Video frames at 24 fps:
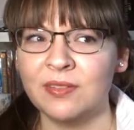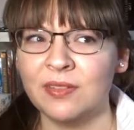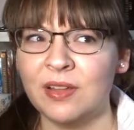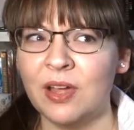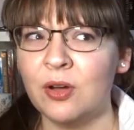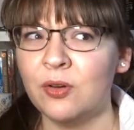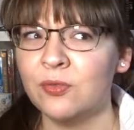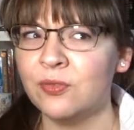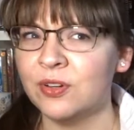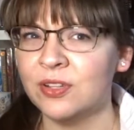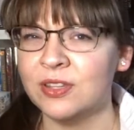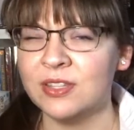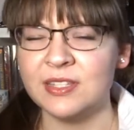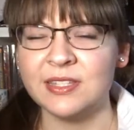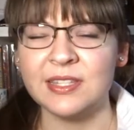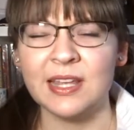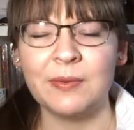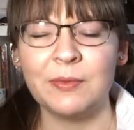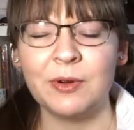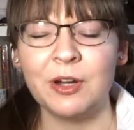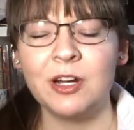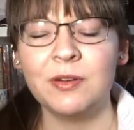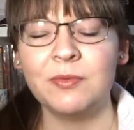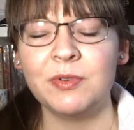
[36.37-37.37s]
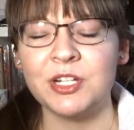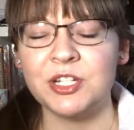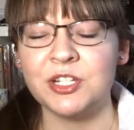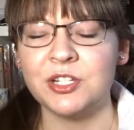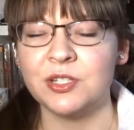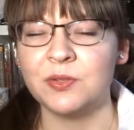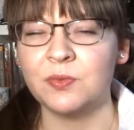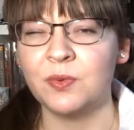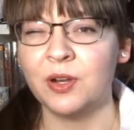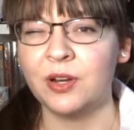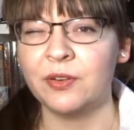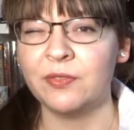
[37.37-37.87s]
over the summer, which
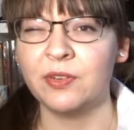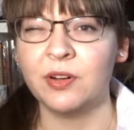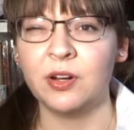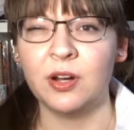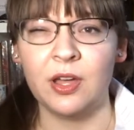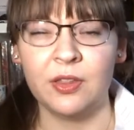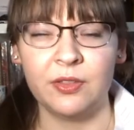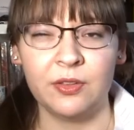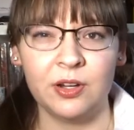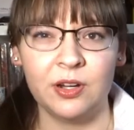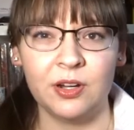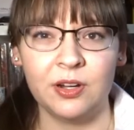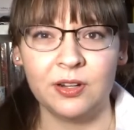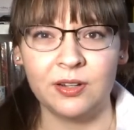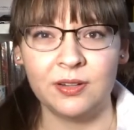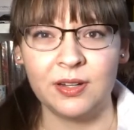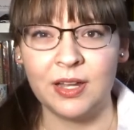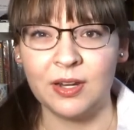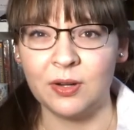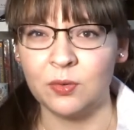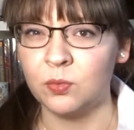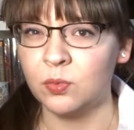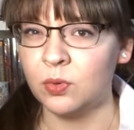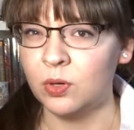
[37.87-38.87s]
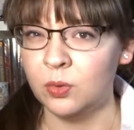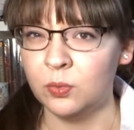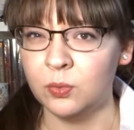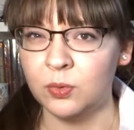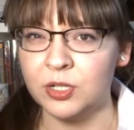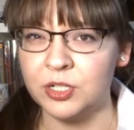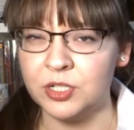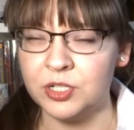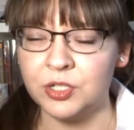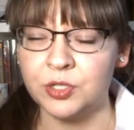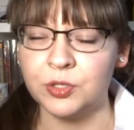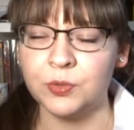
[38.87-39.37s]
is one of her other kind of World
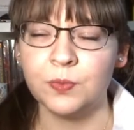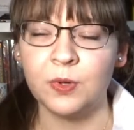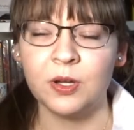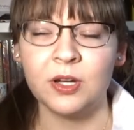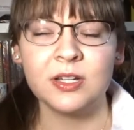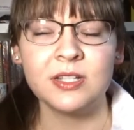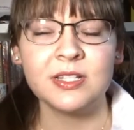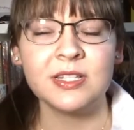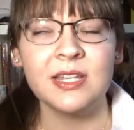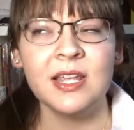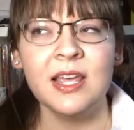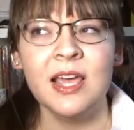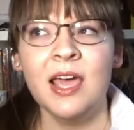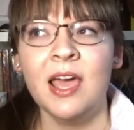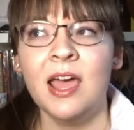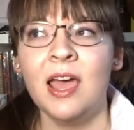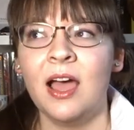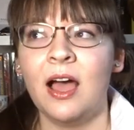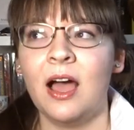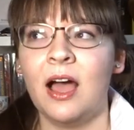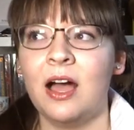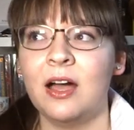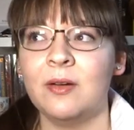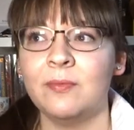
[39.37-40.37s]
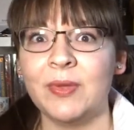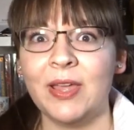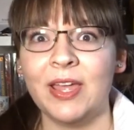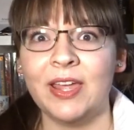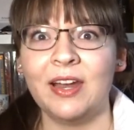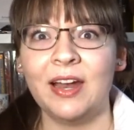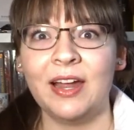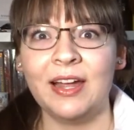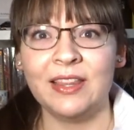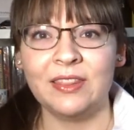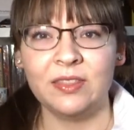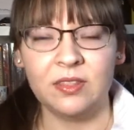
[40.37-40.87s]
War II books,
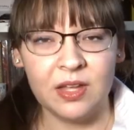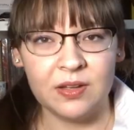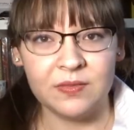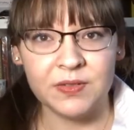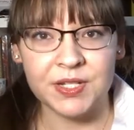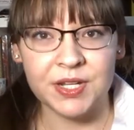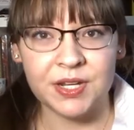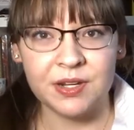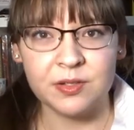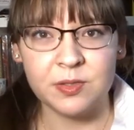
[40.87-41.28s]
and I loved it.